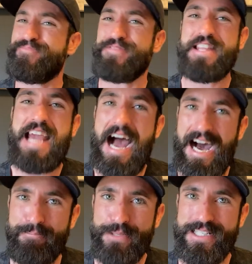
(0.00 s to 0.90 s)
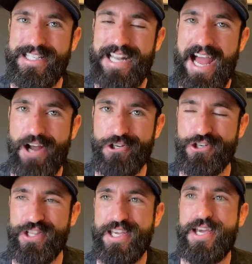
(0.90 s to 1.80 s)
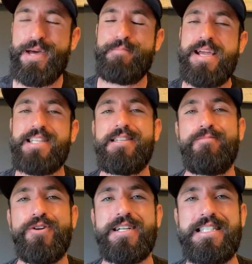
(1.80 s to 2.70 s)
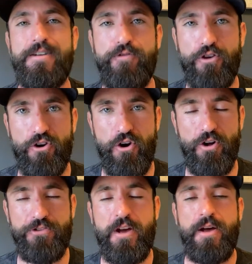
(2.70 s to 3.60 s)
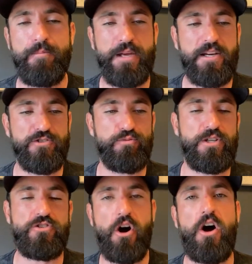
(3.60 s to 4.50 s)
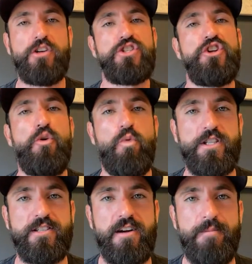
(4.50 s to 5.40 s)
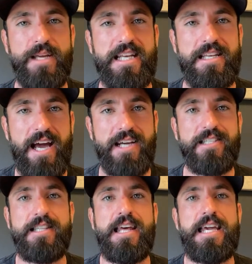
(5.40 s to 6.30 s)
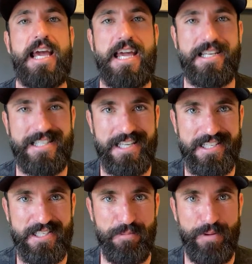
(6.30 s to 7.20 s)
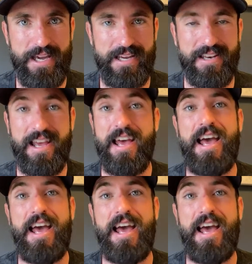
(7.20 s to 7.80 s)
The opposite, actually, makes it more difficult because when dogs know what's coming next, they anticipate.